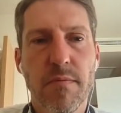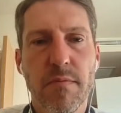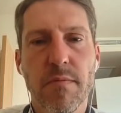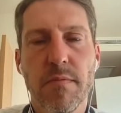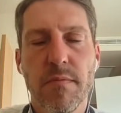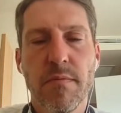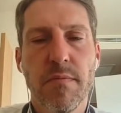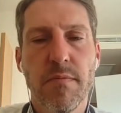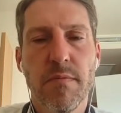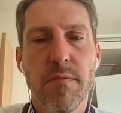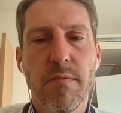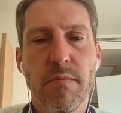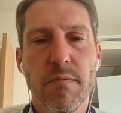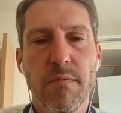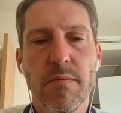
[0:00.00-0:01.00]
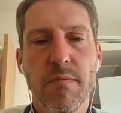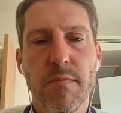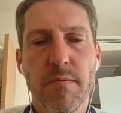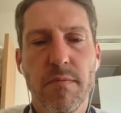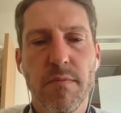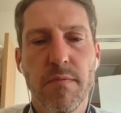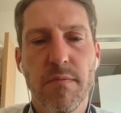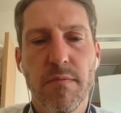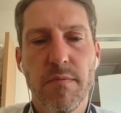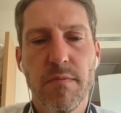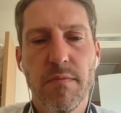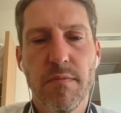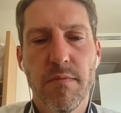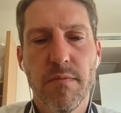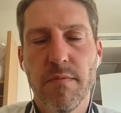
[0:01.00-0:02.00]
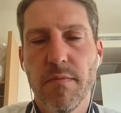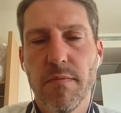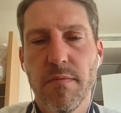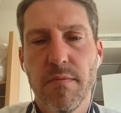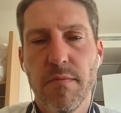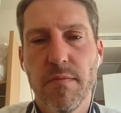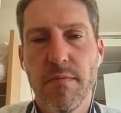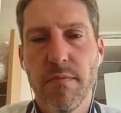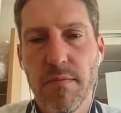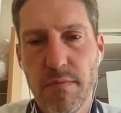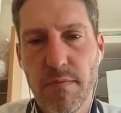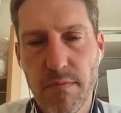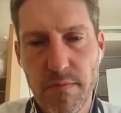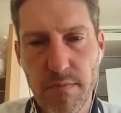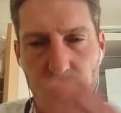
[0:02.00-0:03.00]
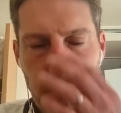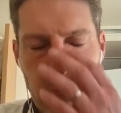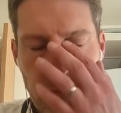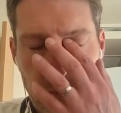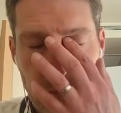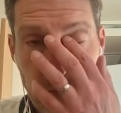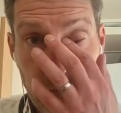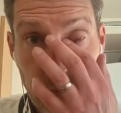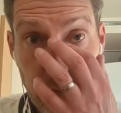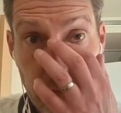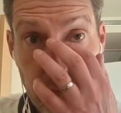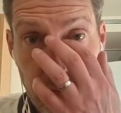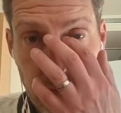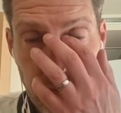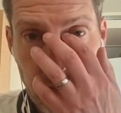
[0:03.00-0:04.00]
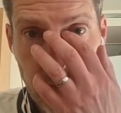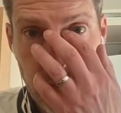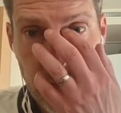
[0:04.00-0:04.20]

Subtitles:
No words are spoken by the person on screen.